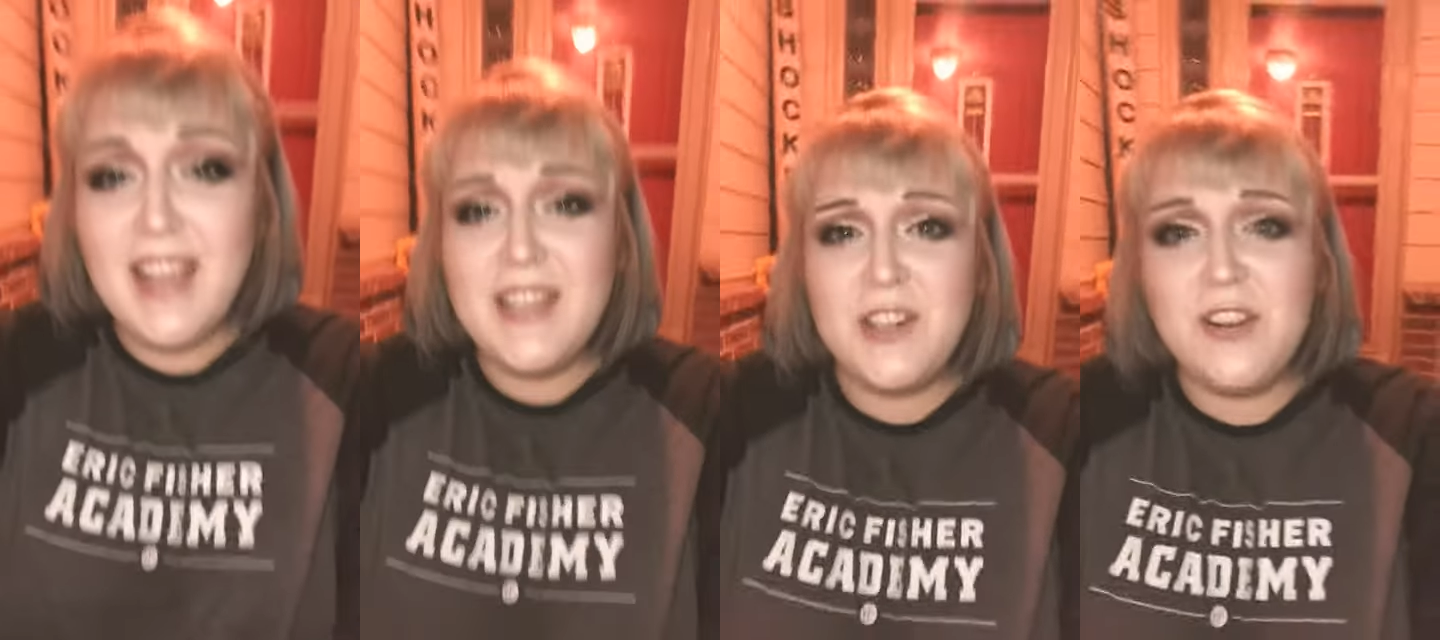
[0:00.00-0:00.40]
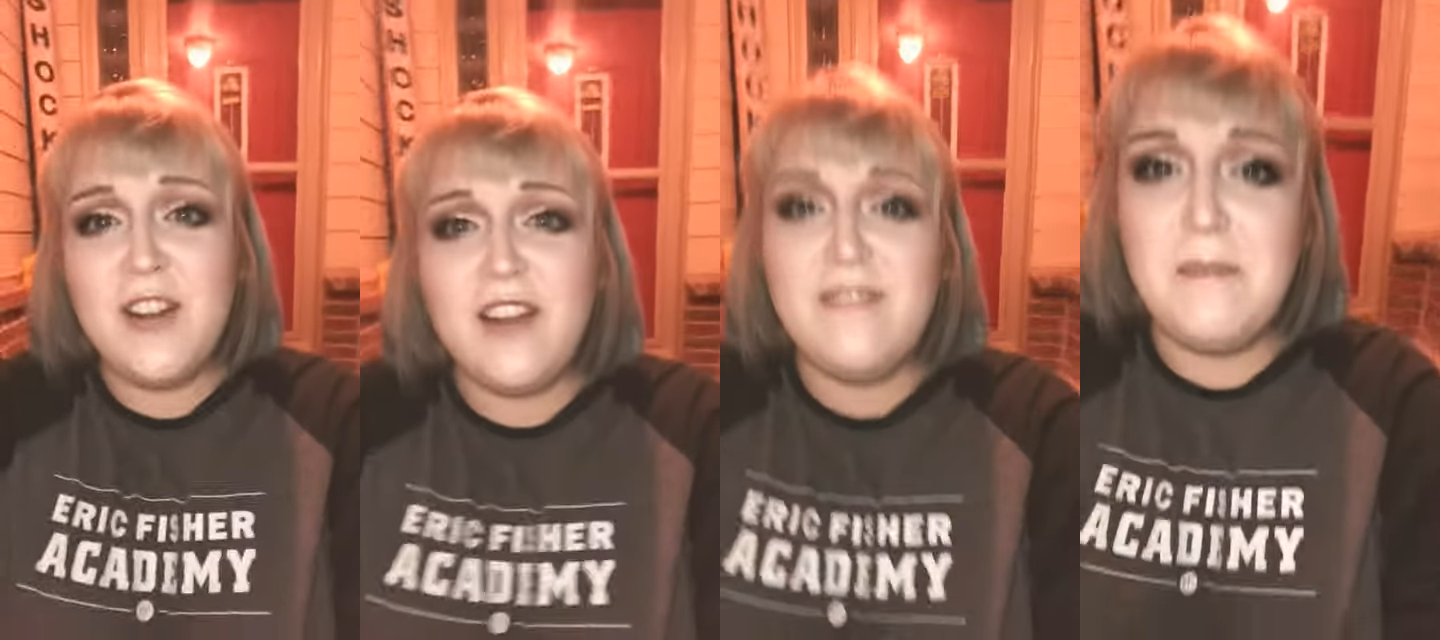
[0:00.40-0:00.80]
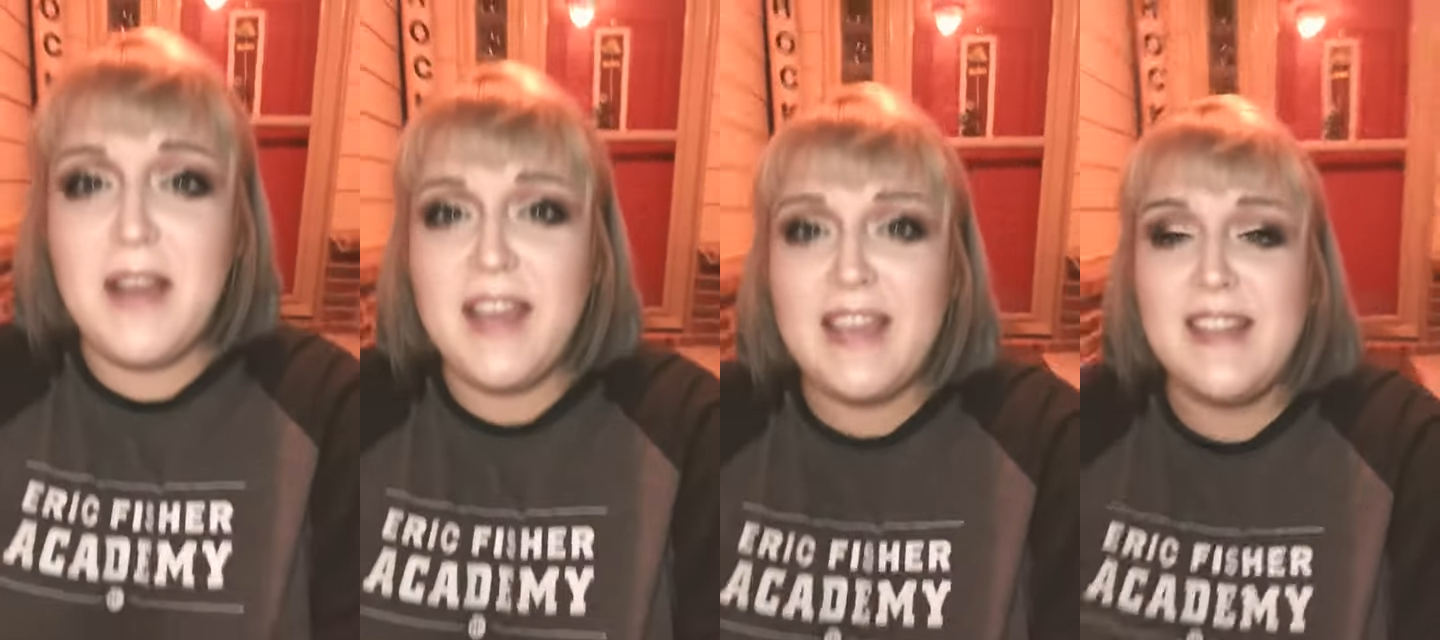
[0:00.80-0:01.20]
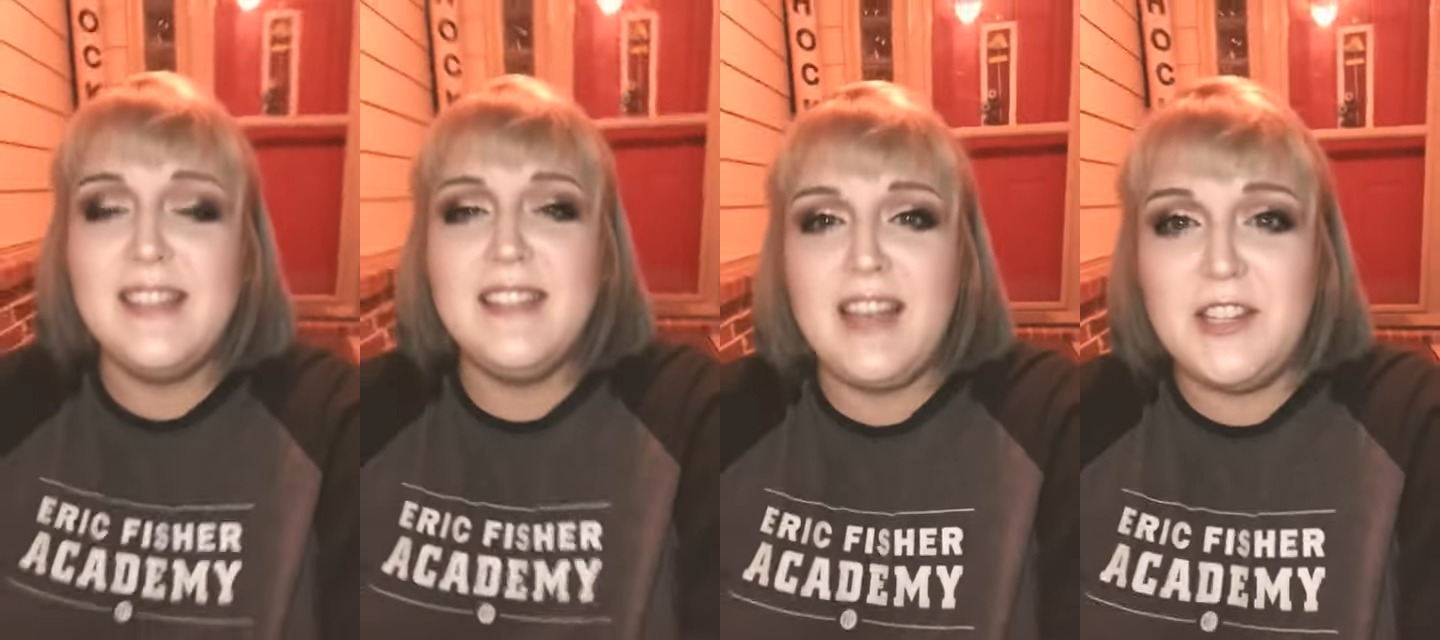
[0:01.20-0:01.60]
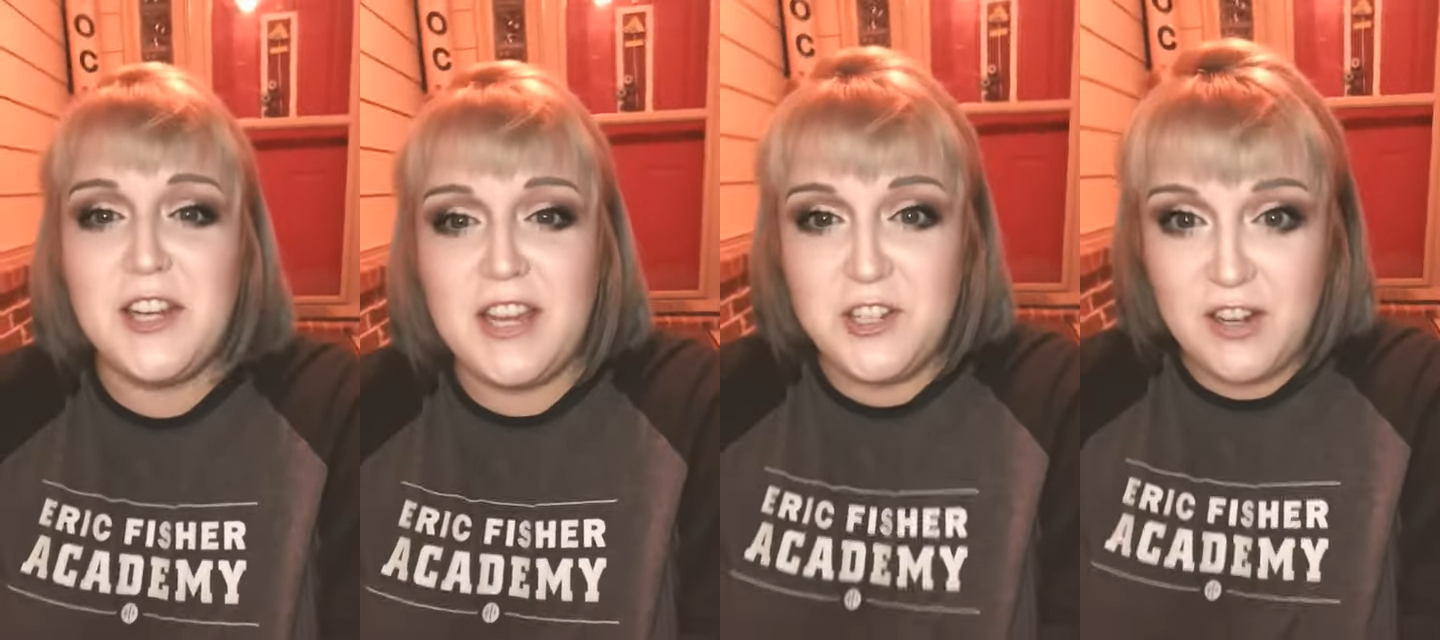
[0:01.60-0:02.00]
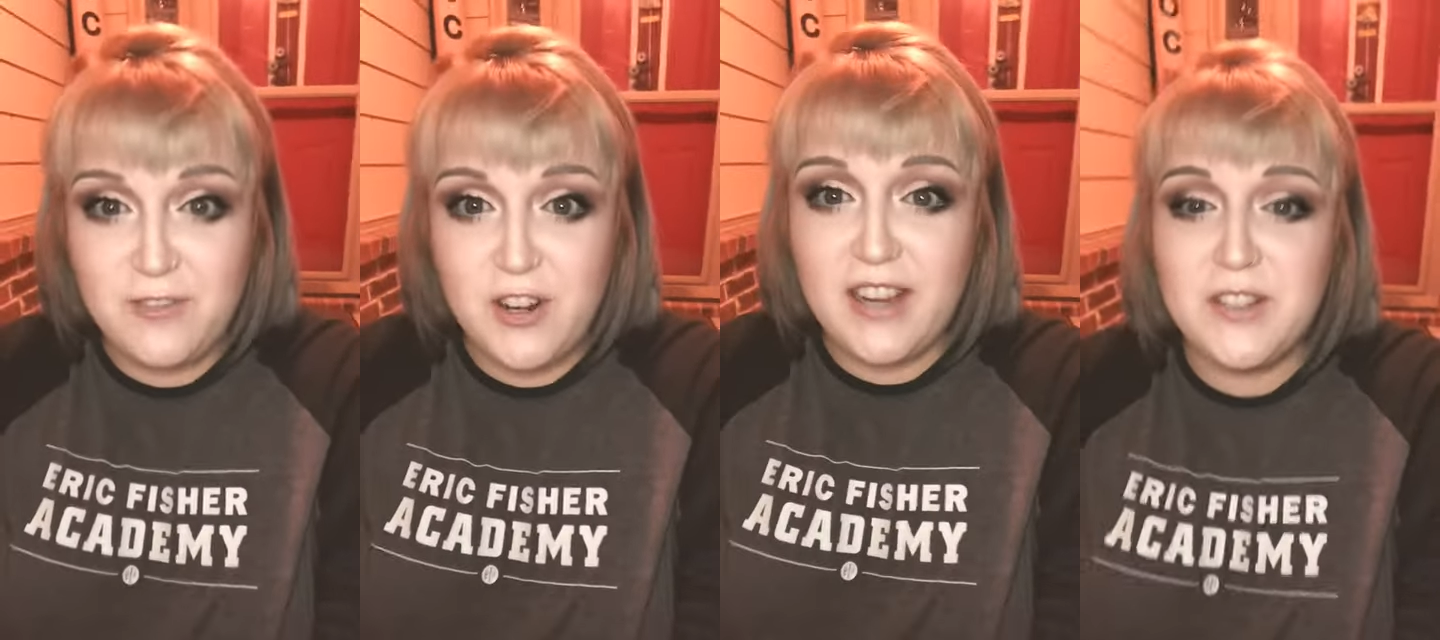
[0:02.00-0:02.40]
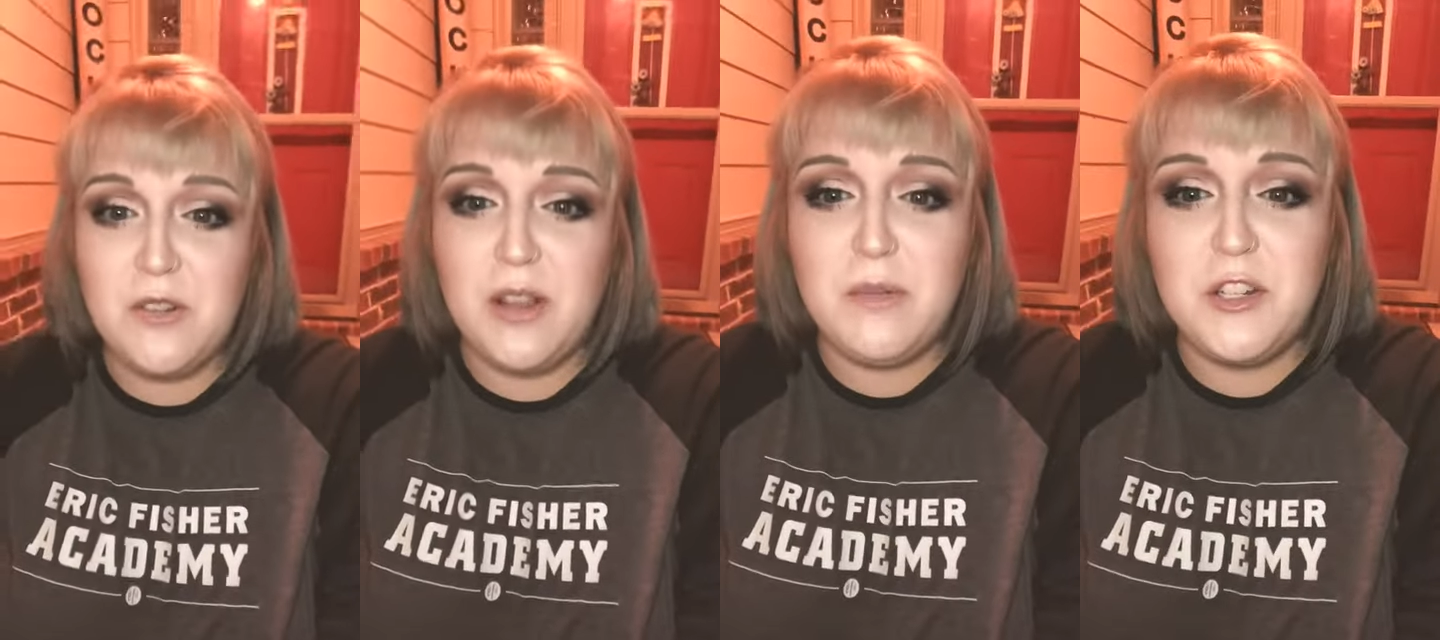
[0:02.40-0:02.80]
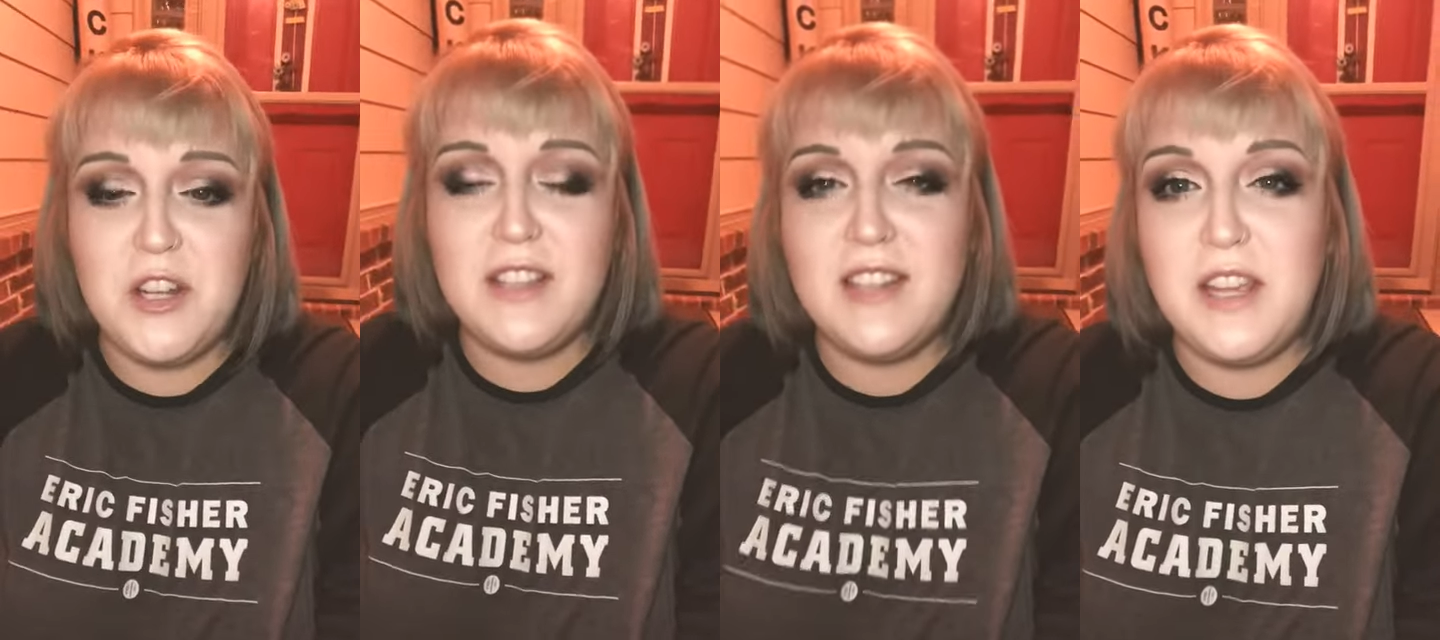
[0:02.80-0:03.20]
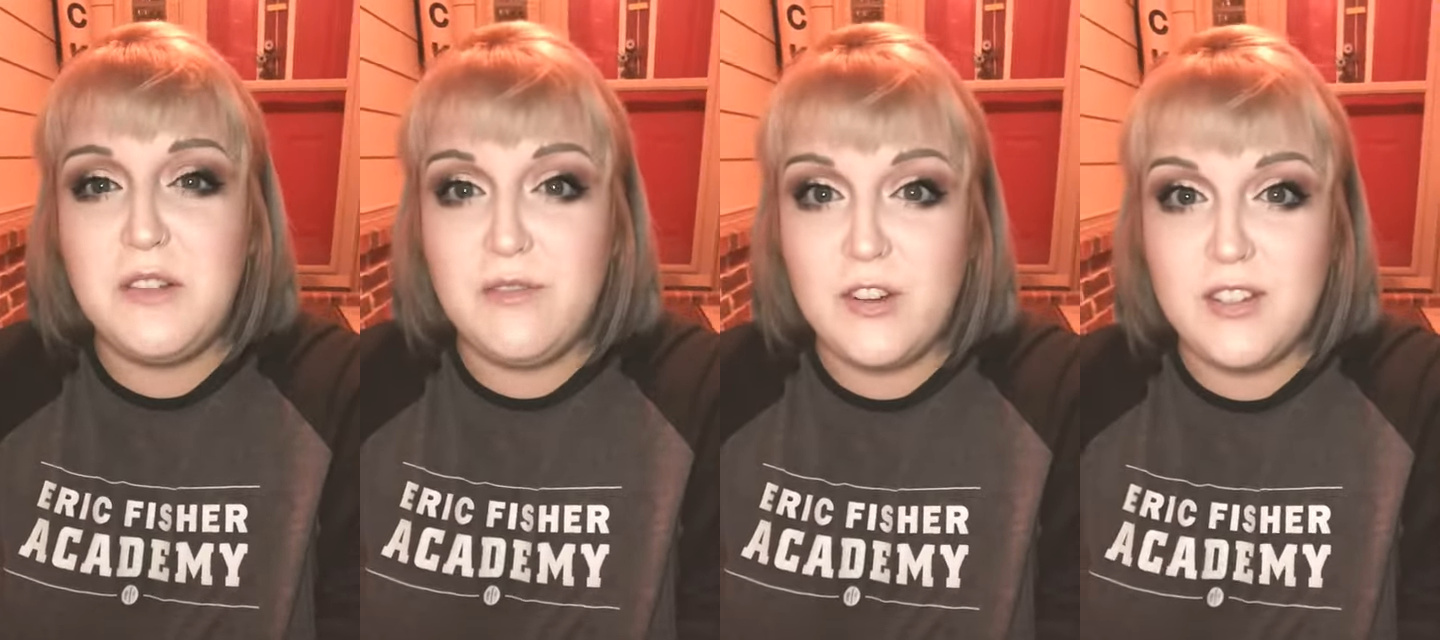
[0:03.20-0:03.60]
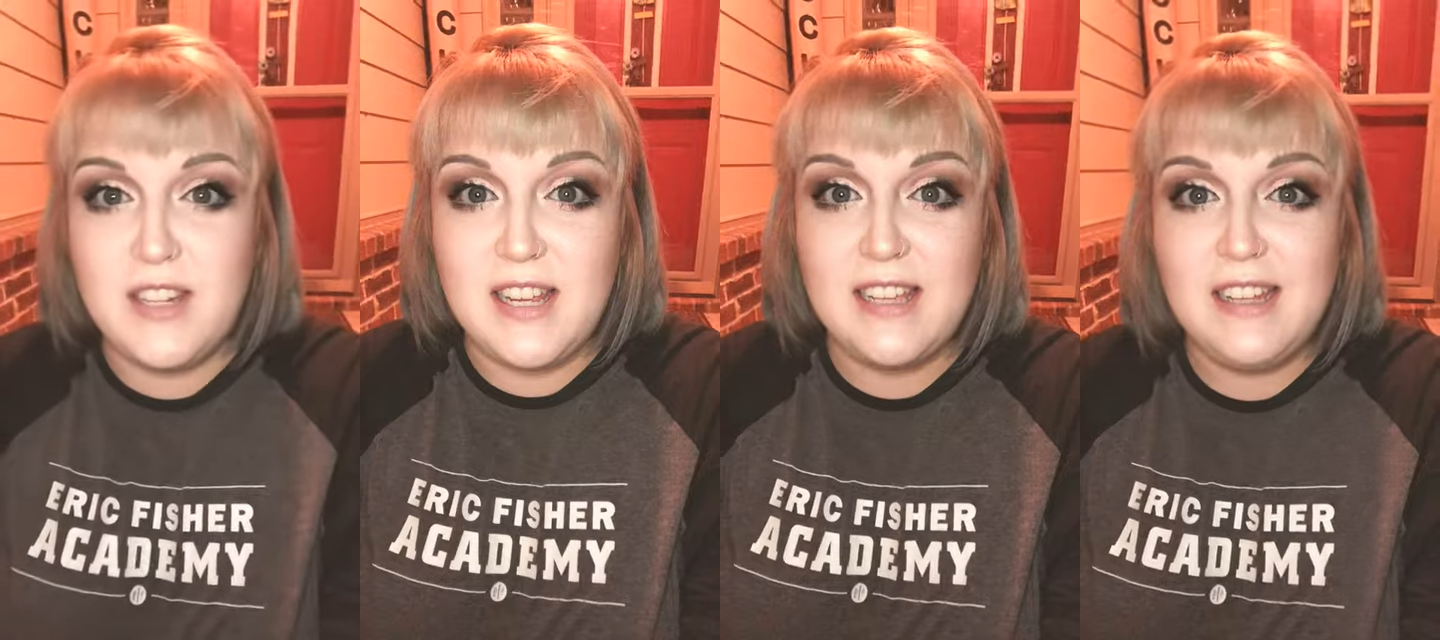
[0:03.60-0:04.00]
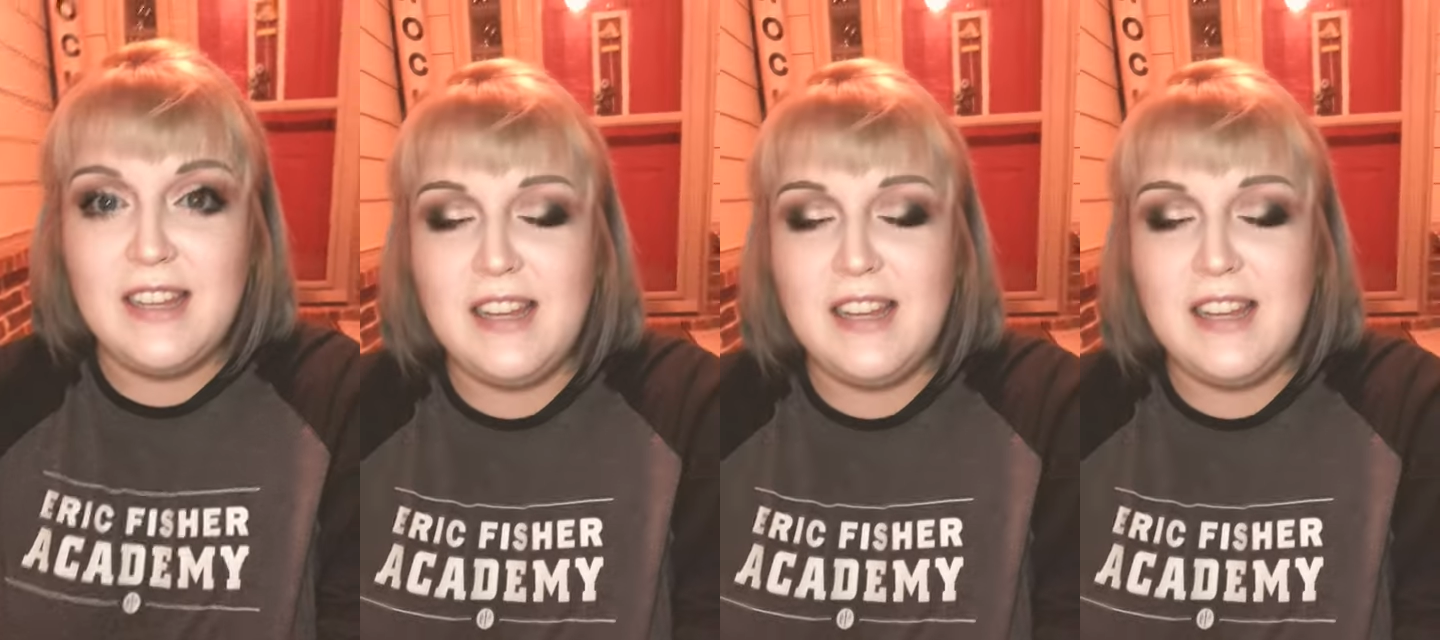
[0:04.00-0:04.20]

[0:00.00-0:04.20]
I started off my education after high school at Wichita State University